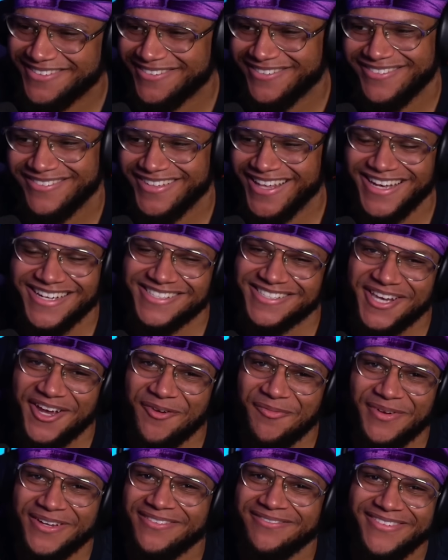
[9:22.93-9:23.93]
That didn't scare
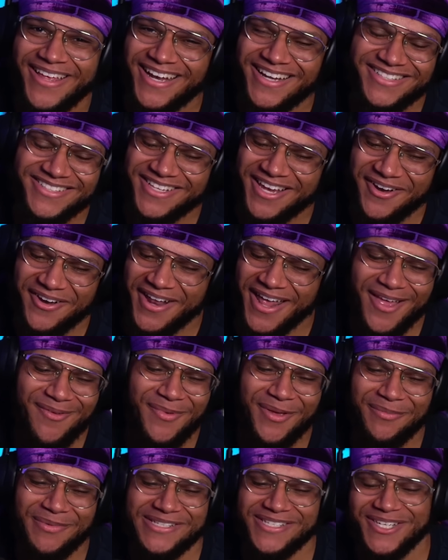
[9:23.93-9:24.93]
me. That didn't scare me. That didn't make
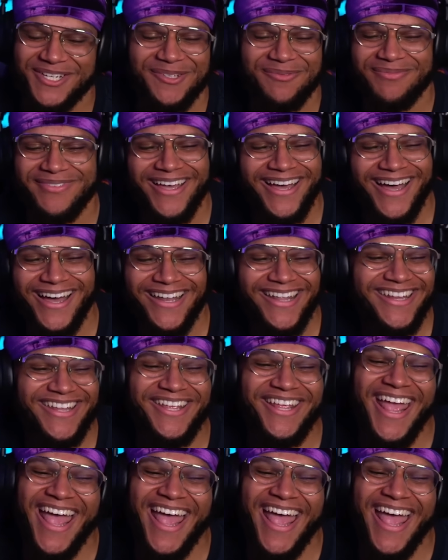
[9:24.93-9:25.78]
me jump. Nah, that didn't.